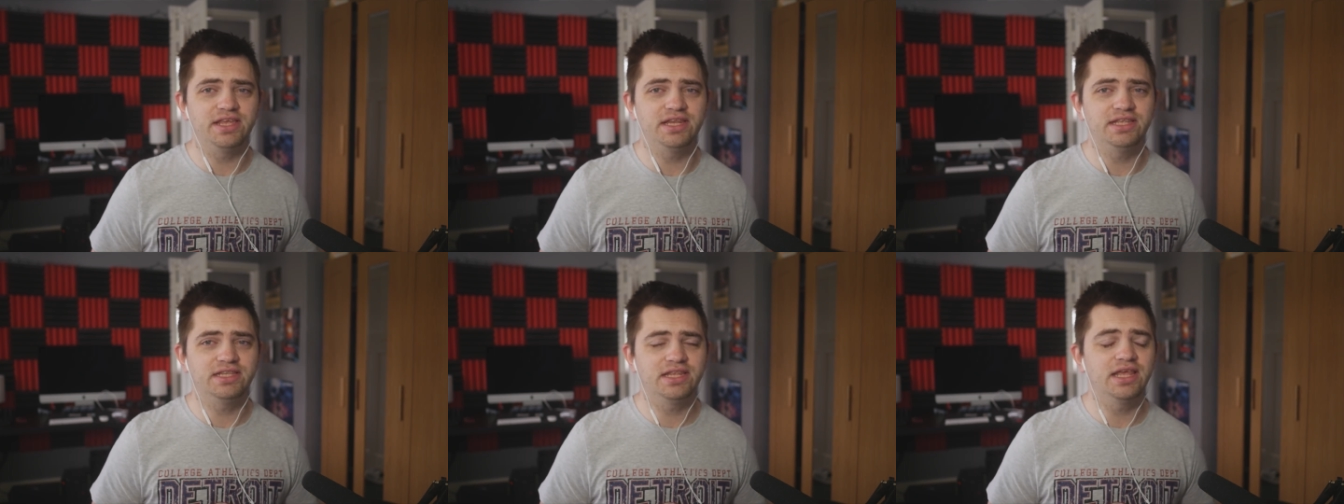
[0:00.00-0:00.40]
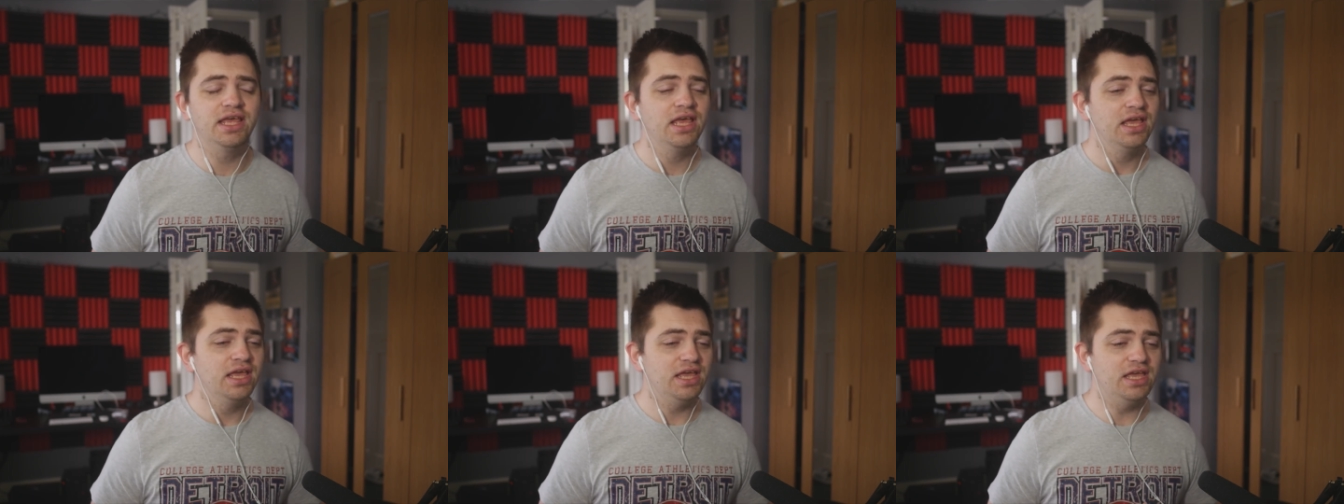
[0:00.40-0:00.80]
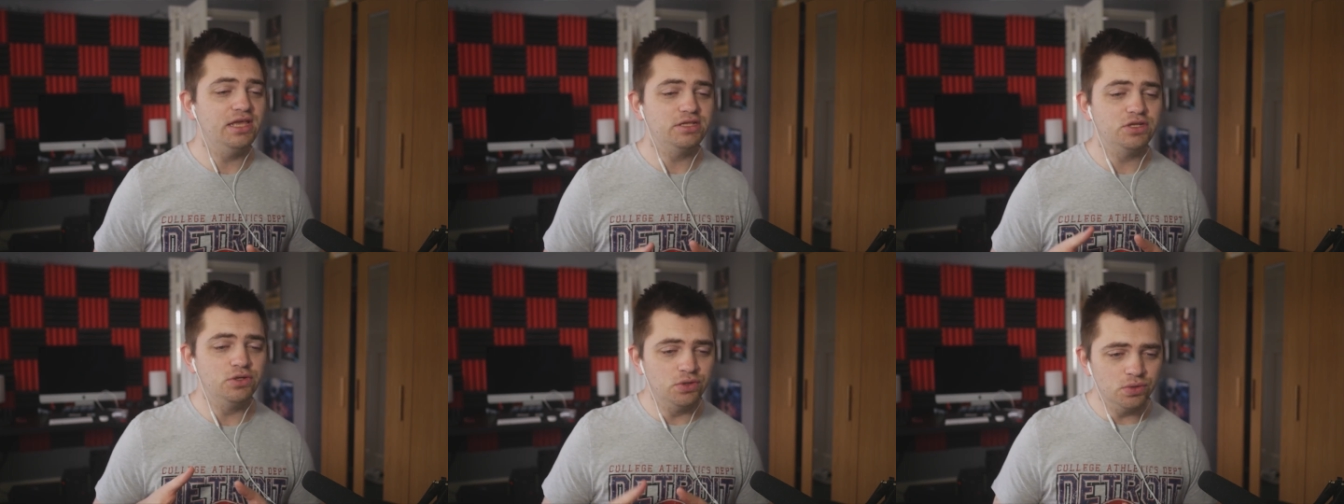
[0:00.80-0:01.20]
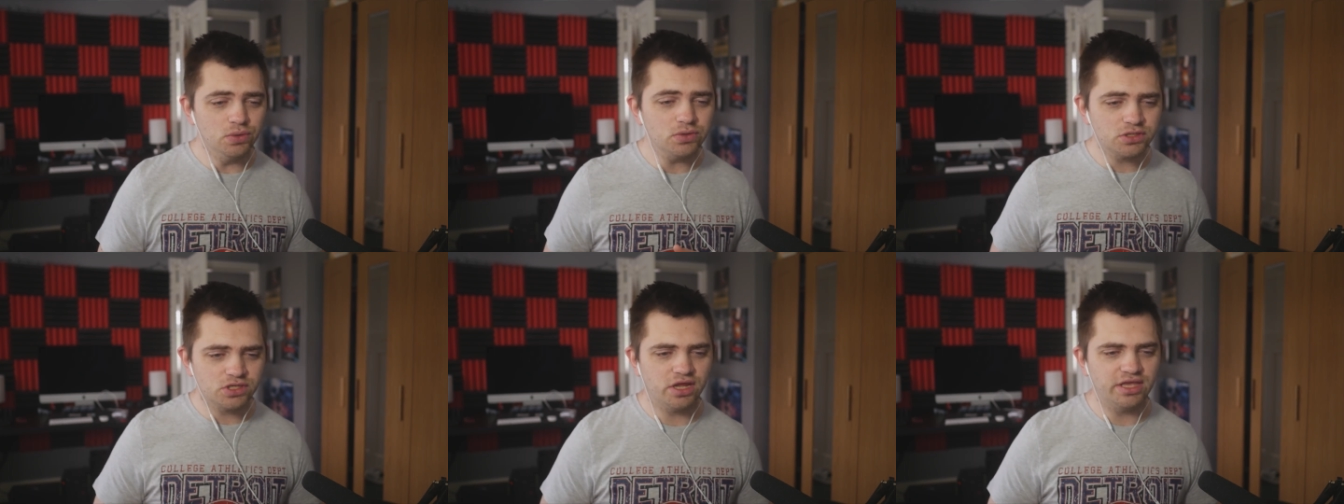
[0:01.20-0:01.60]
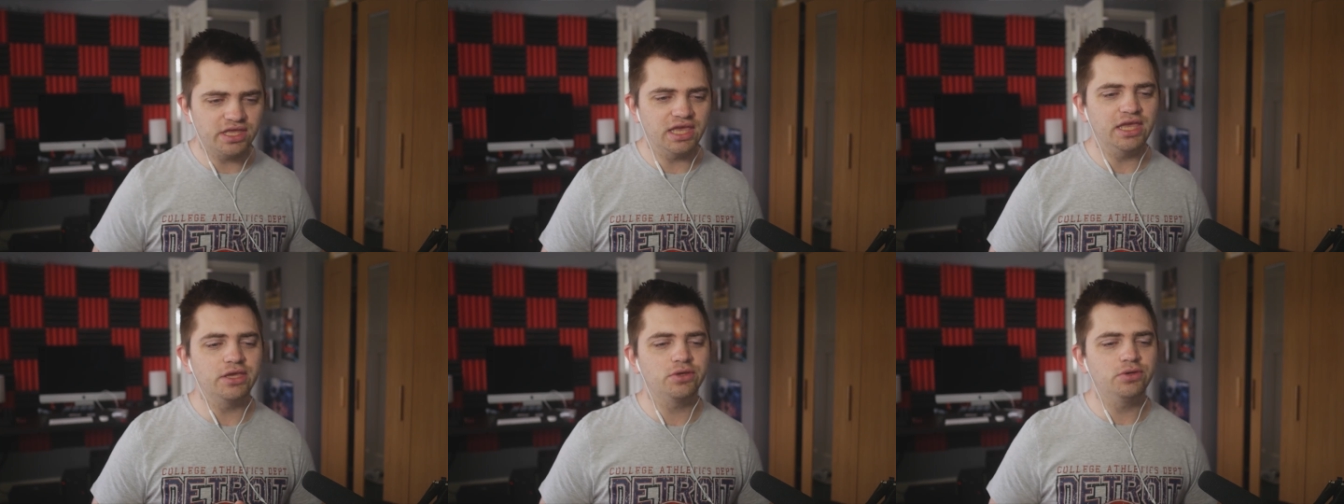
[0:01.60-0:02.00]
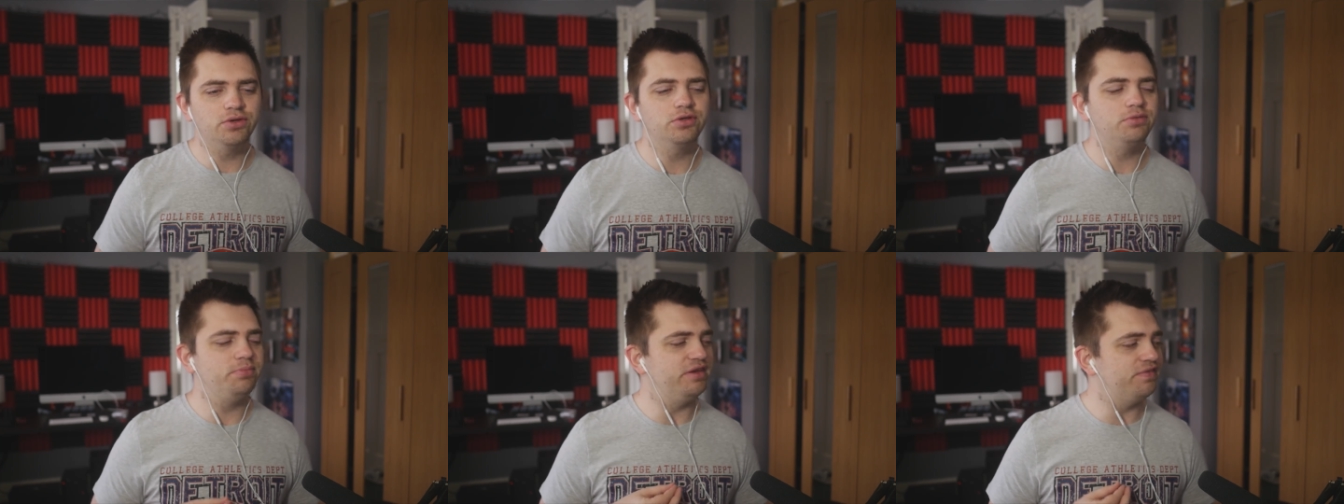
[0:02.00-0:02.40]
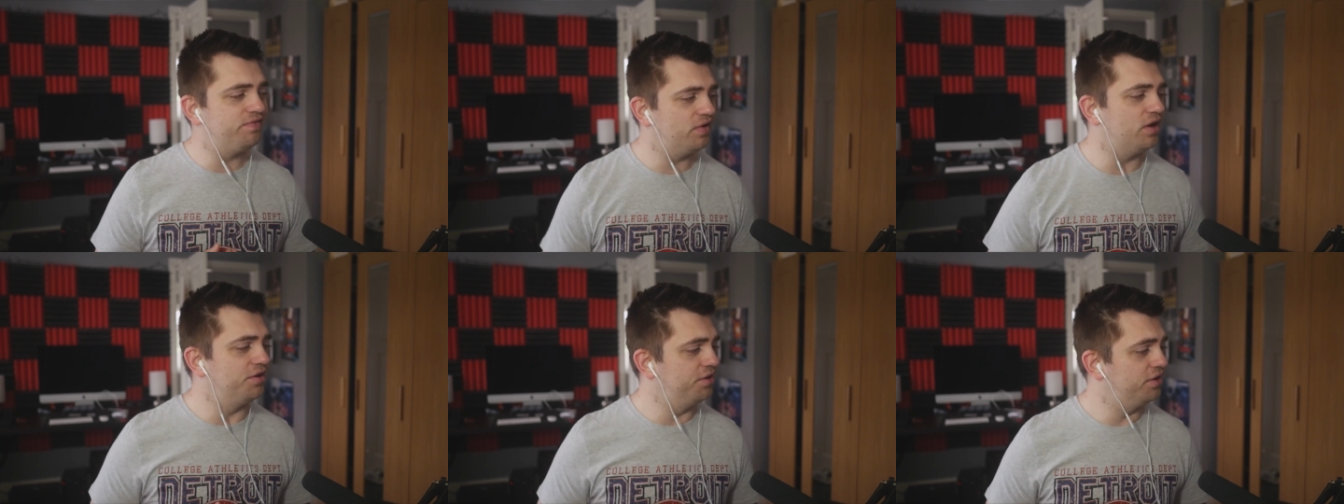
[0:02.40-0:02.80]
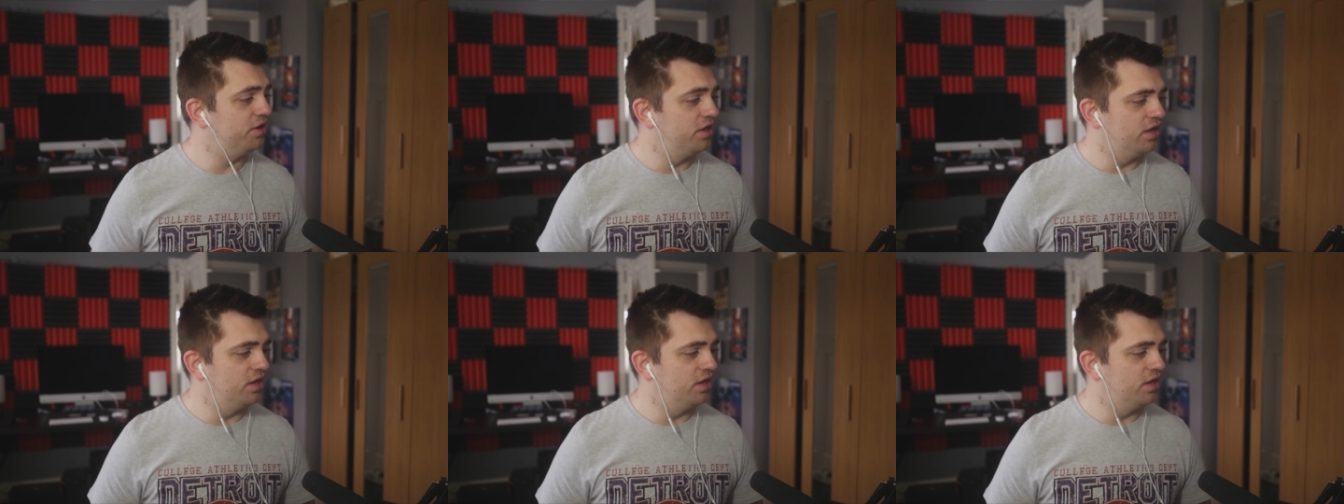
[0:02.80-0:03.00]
And it, it looks like it could be fun.